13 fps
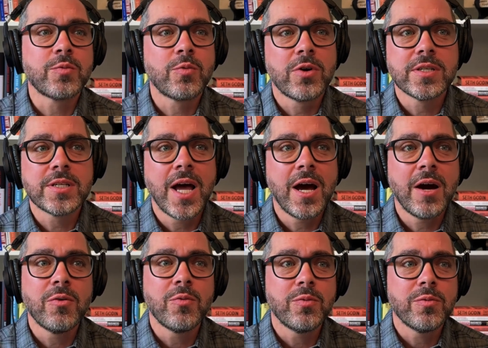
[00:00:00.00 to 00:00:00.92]
whereas
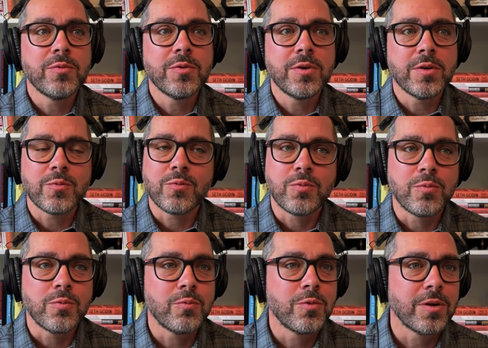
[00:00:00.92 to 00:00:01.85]
now
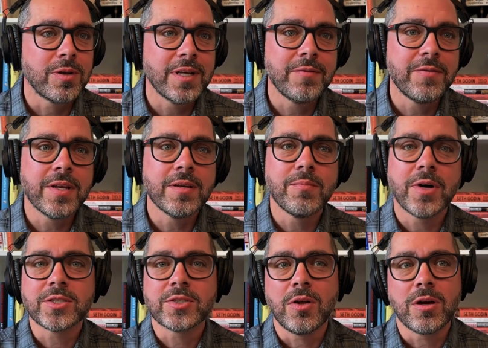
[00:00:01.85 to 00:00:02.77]
we're living
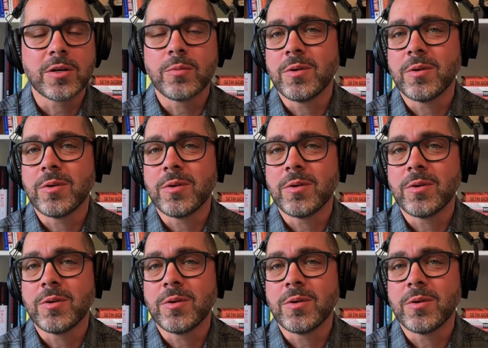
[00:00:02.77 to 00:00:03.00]
much longer.